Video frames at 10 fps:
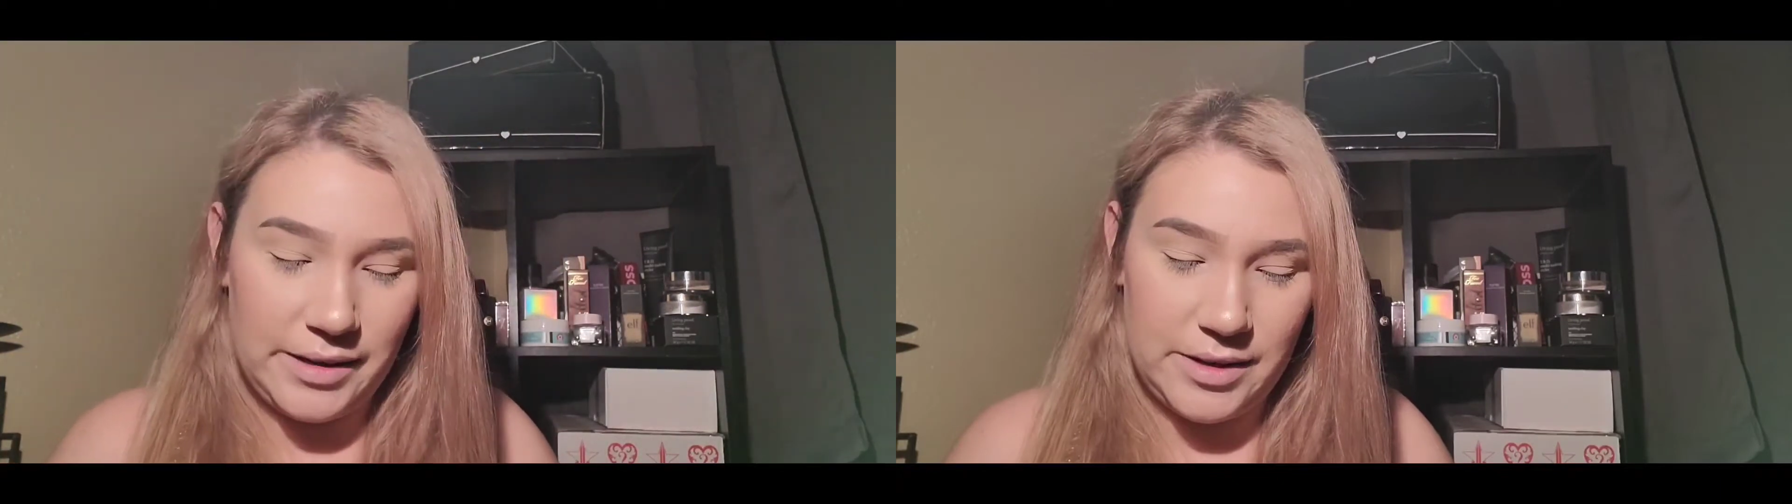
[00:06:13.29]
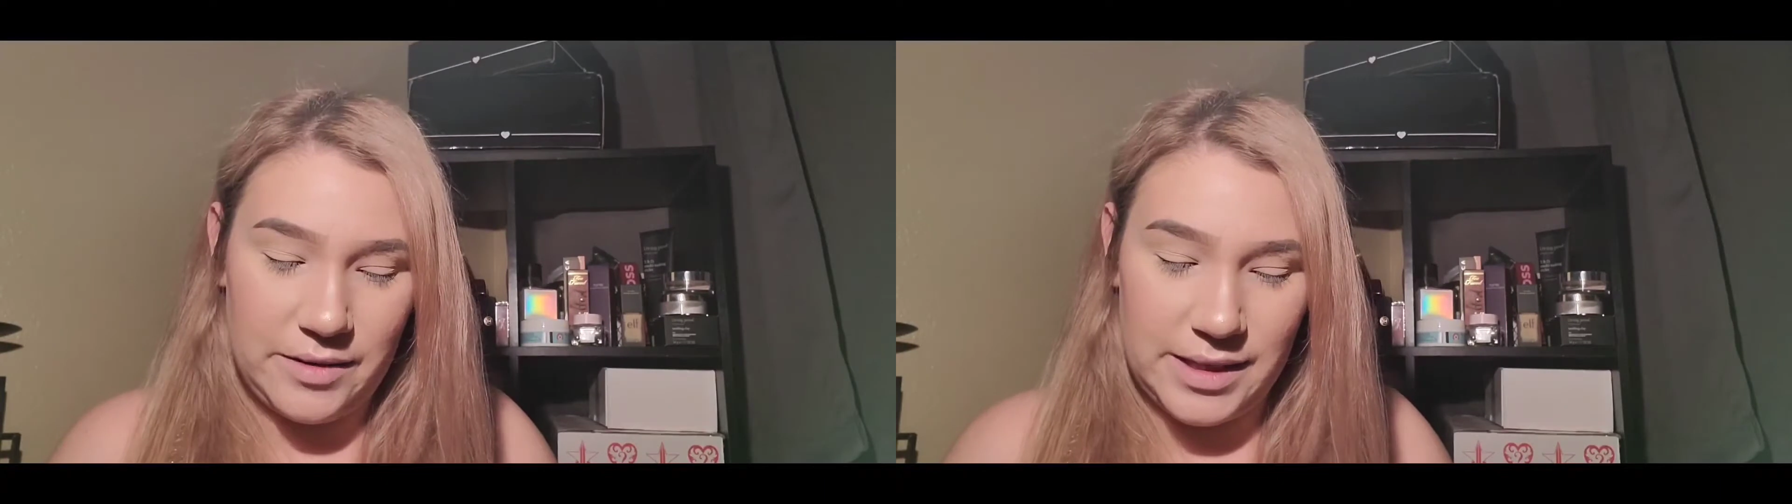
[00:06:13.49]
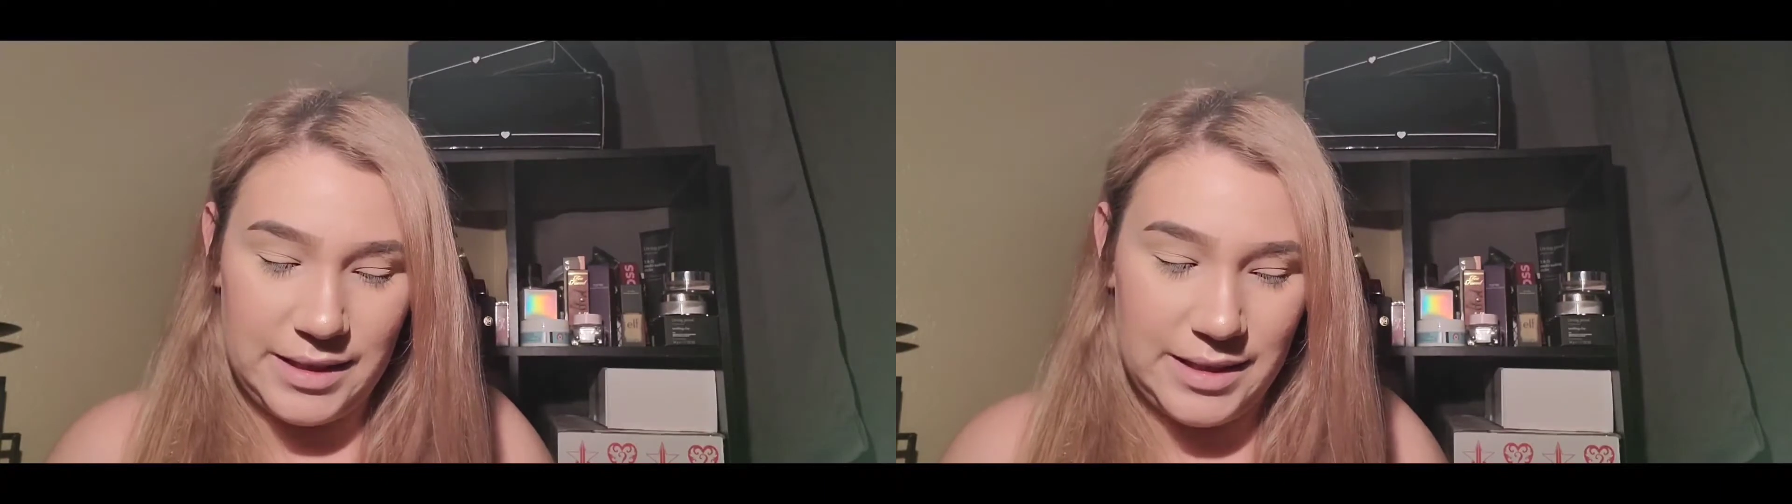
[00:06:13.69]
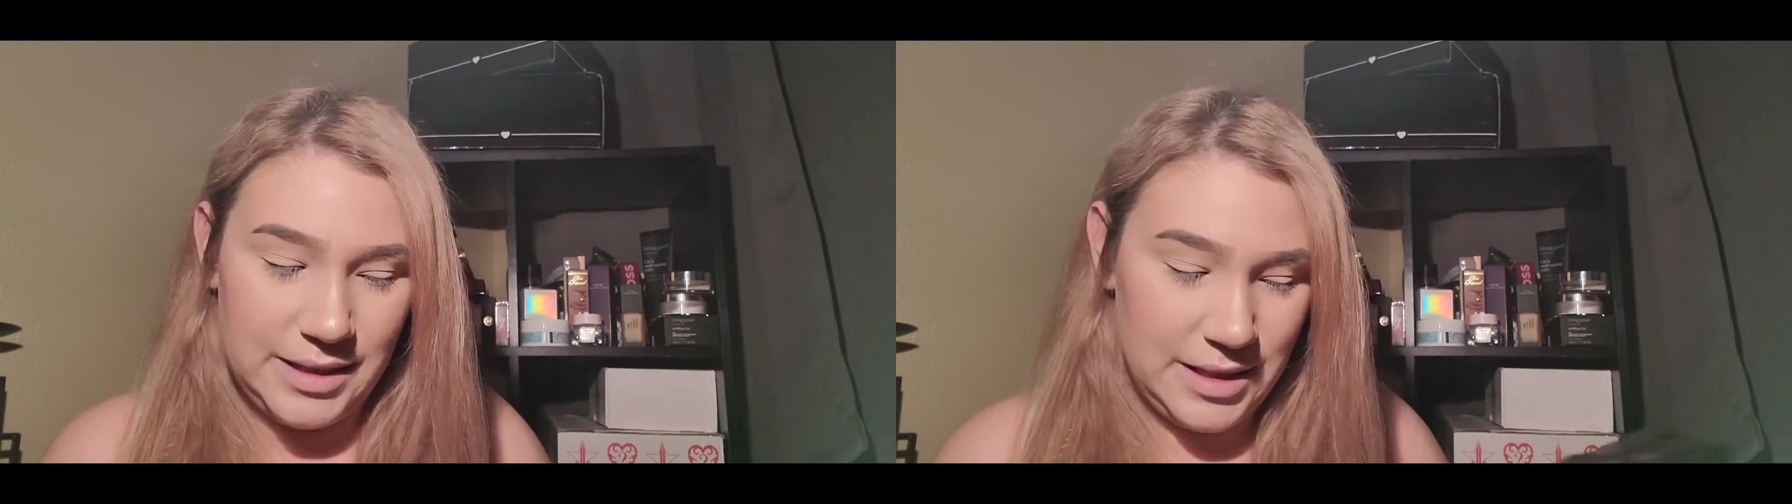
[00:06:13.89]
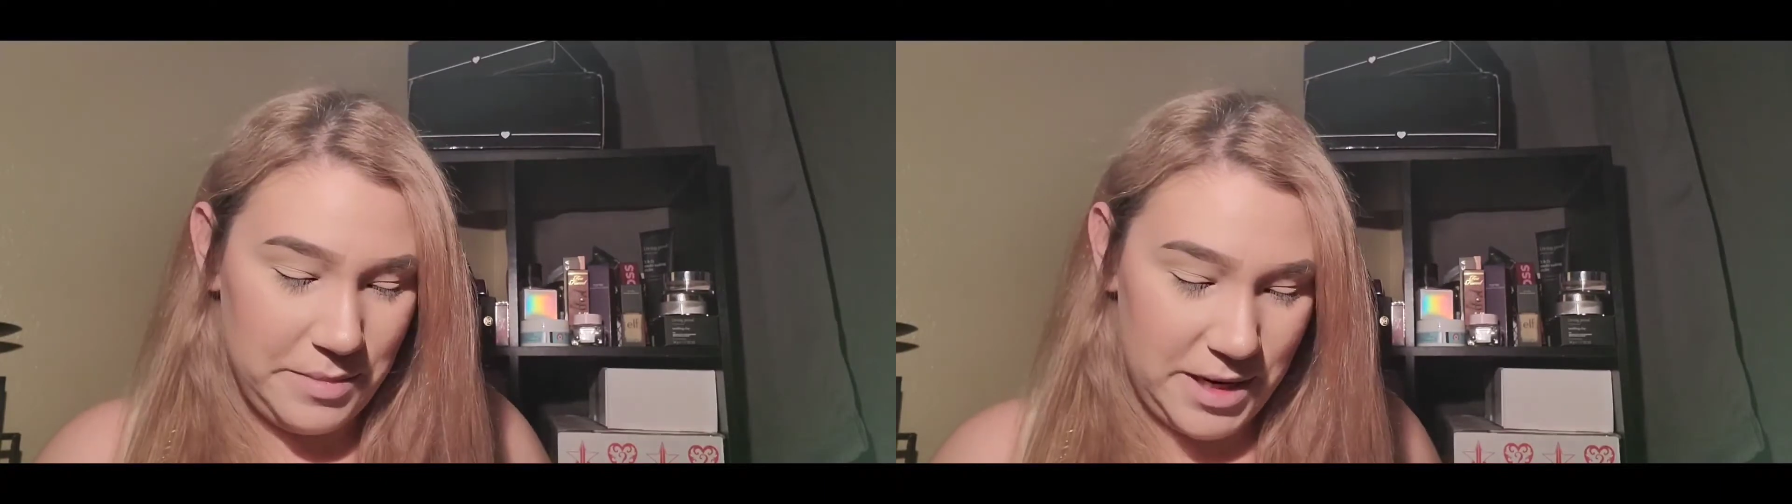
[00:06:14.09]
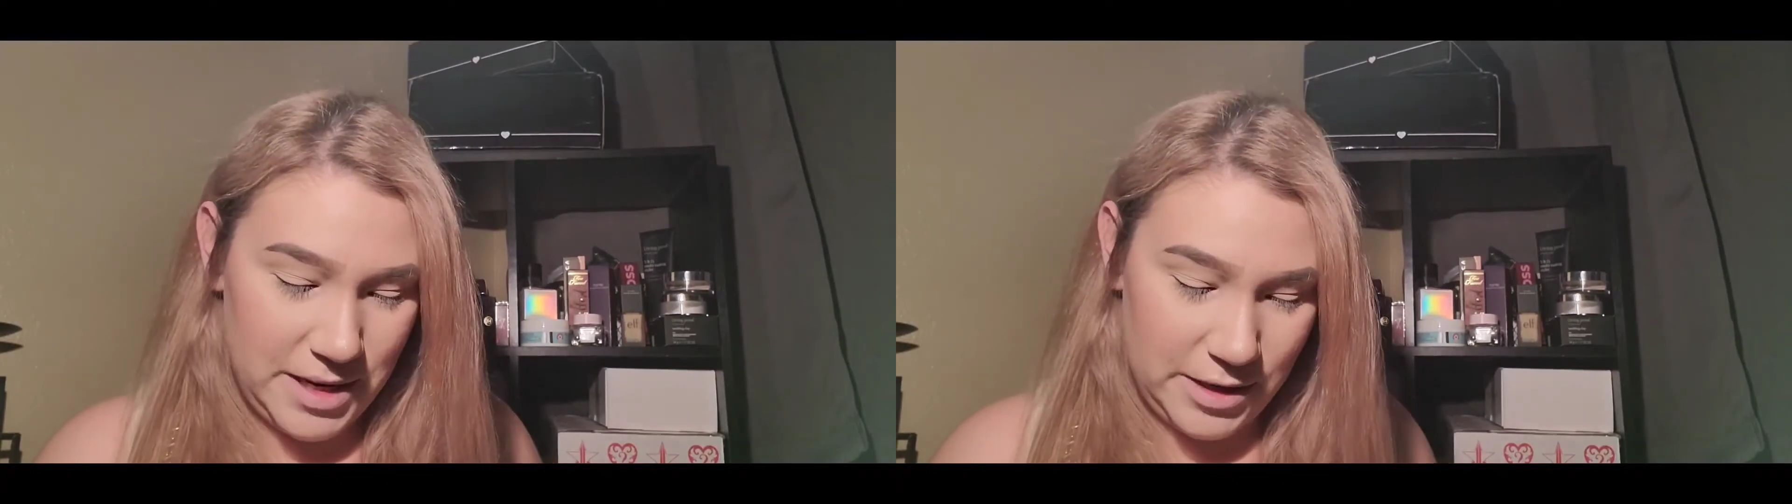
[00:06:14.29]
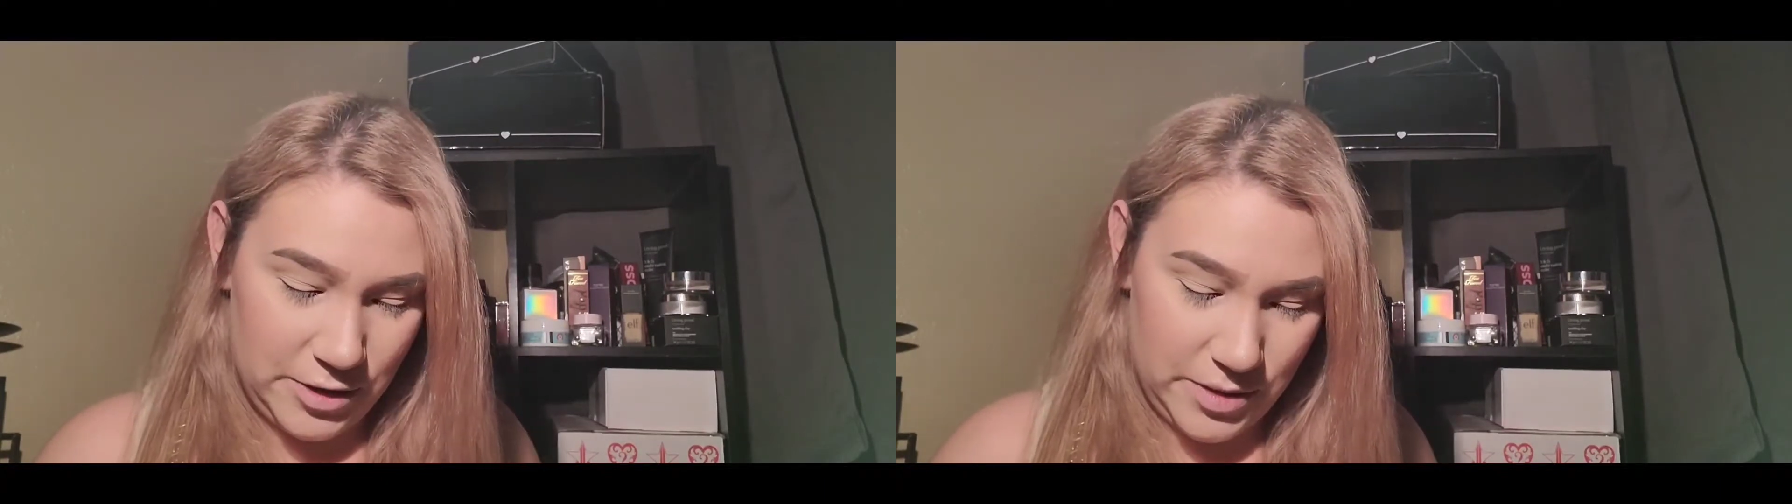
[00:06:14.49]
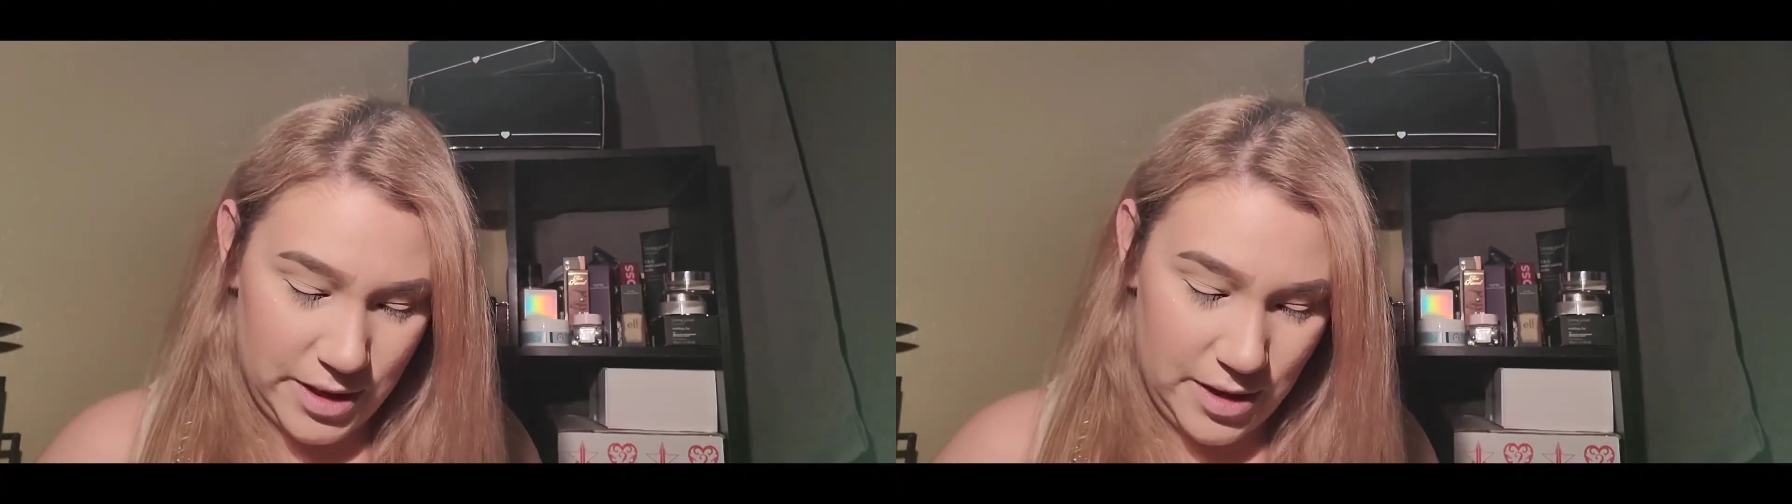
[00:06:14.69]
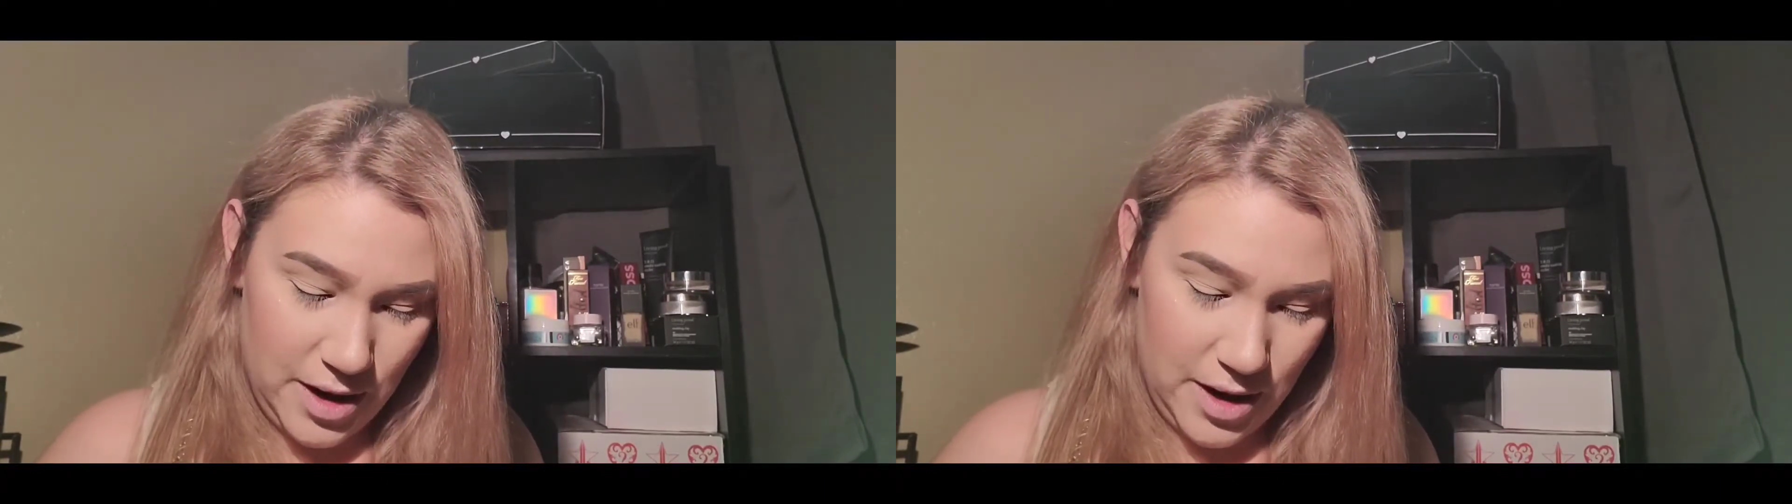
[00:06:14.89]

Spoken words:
So I was like, let me not do it.